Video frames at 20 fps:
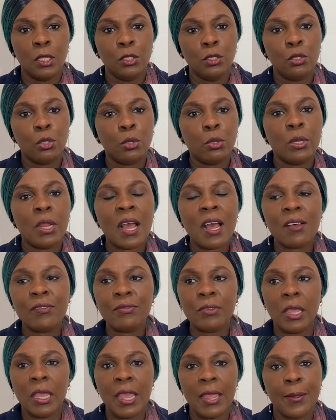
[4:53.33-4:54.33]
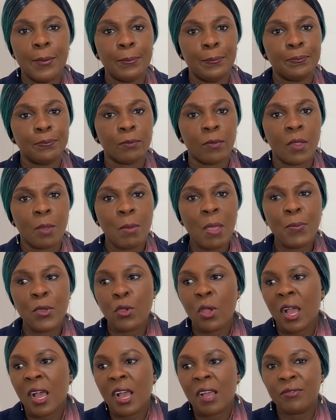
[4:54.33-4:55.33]
You could have, maybe
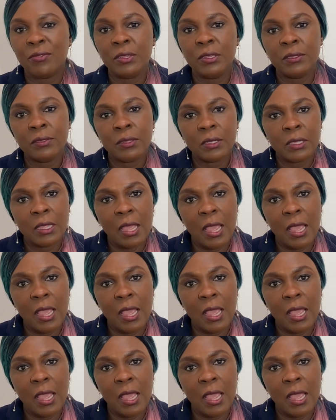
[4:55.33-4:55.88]
you're having